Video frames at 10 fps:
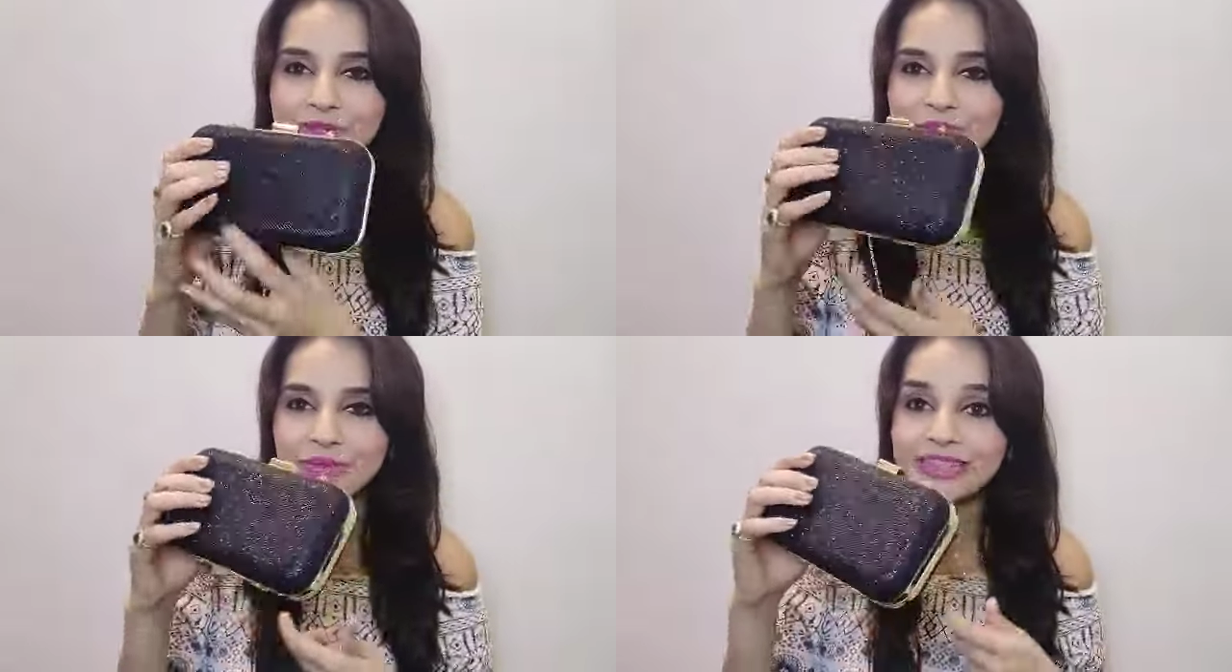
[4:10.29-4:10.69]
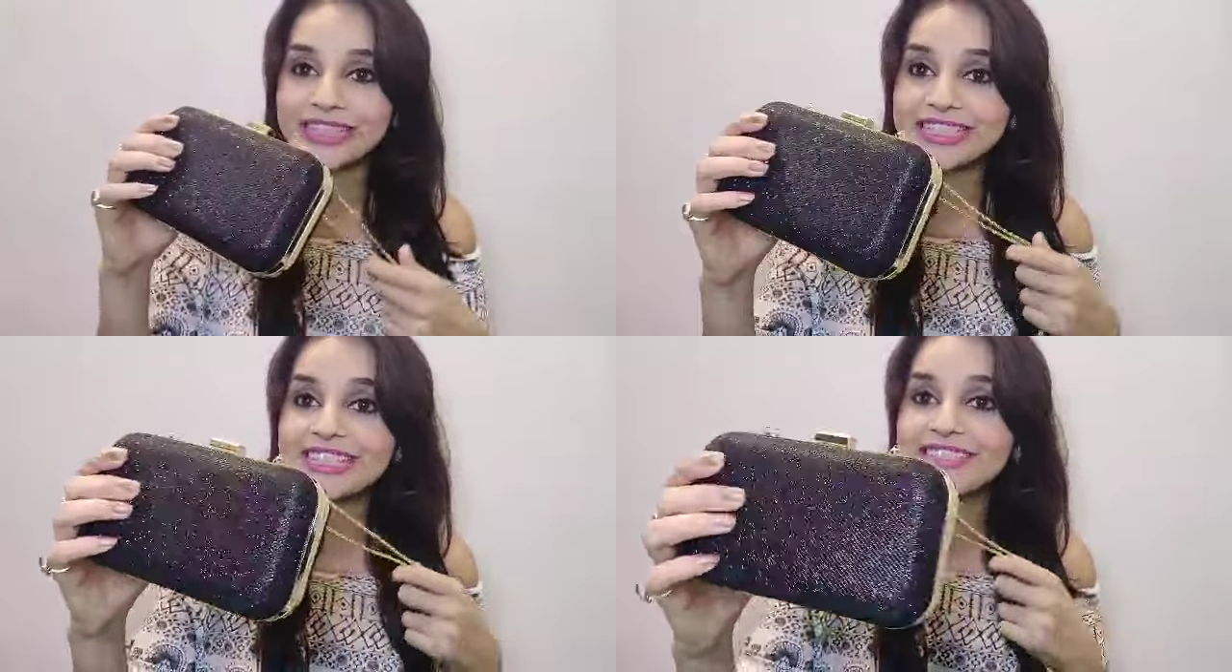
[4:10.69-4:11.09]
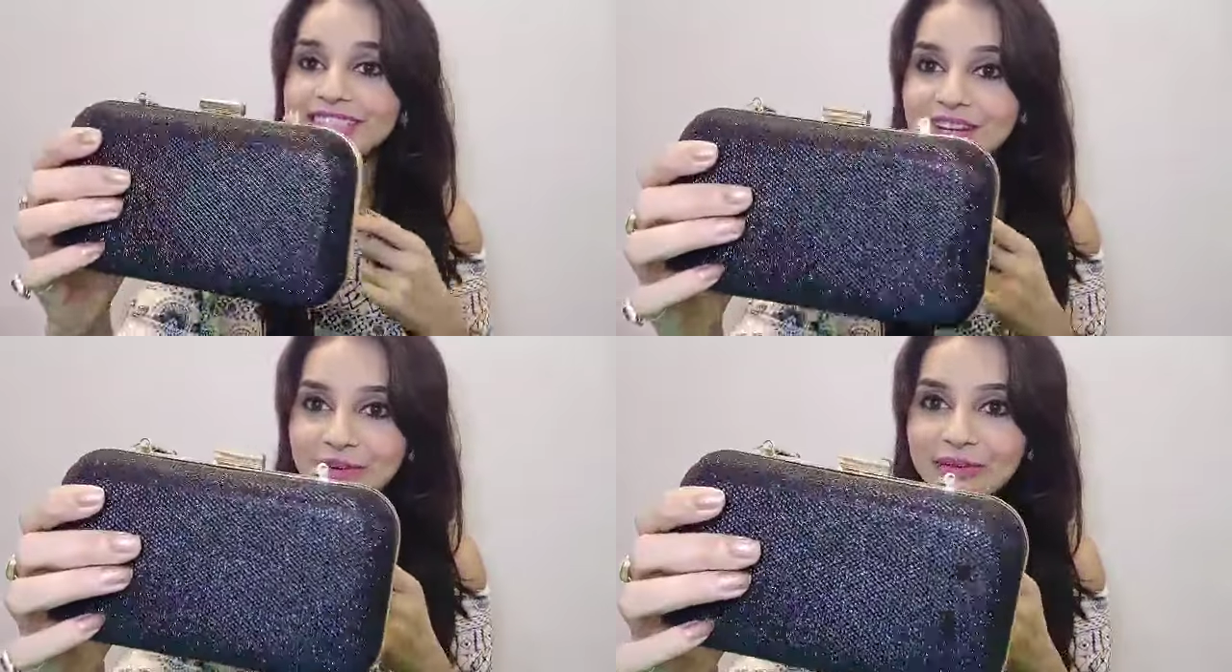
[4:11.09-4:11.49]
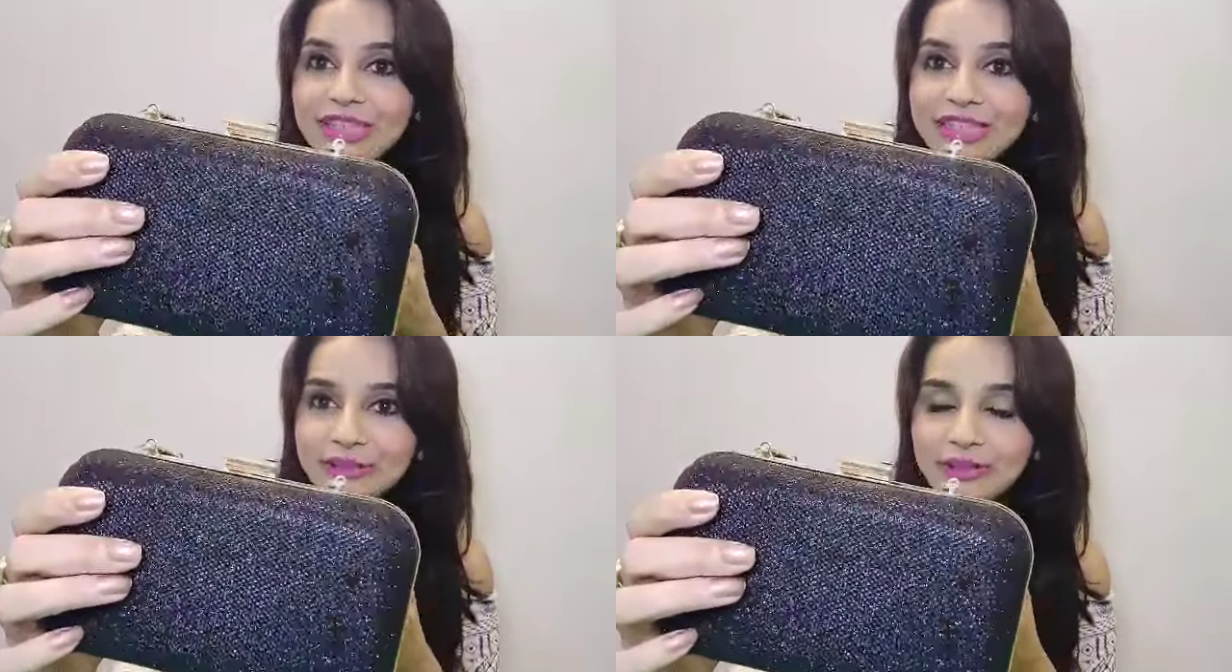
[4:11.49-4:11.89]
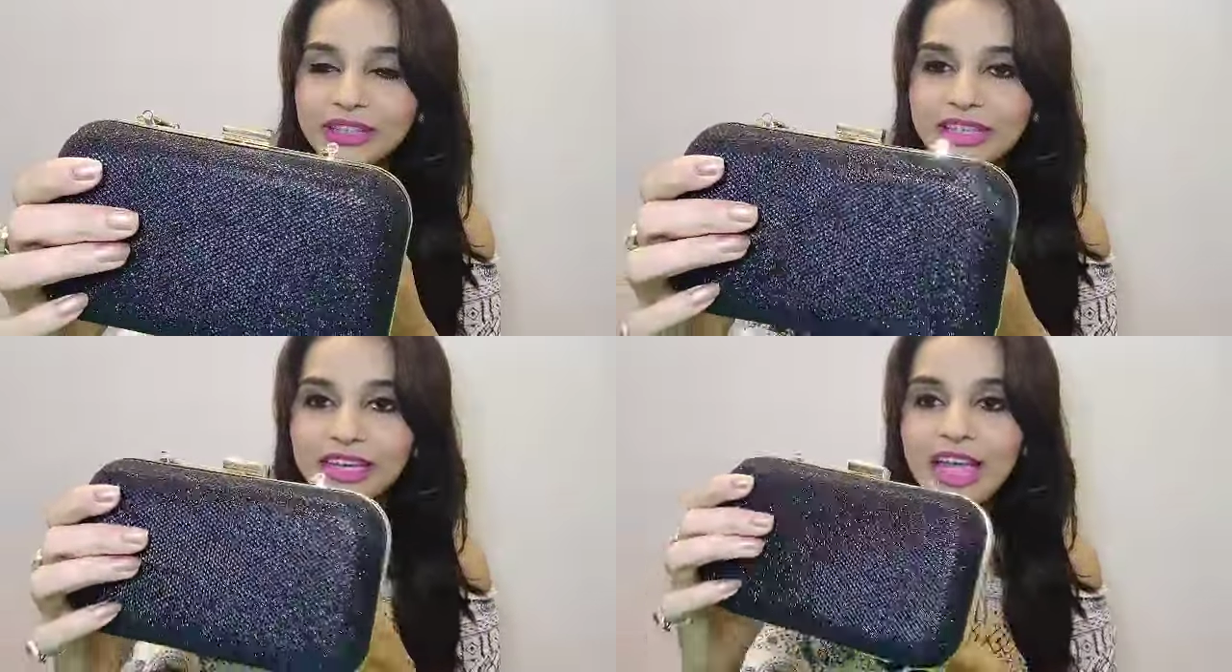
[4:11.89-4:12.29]
So this is a really
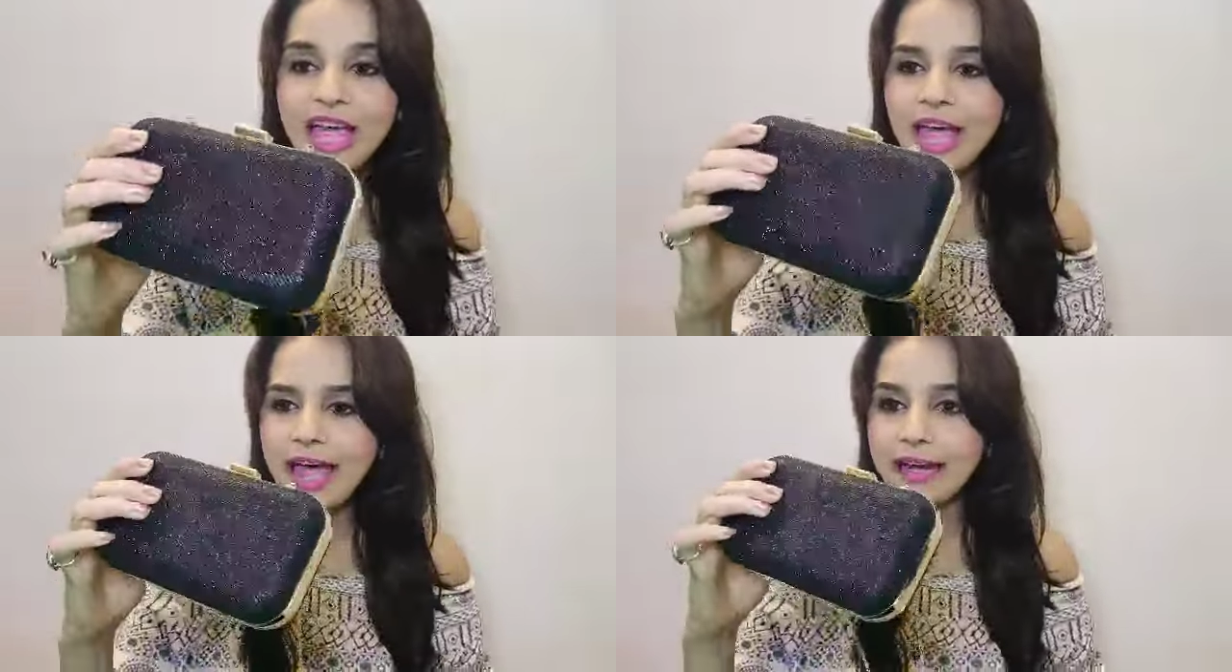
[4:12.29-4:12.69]
good thing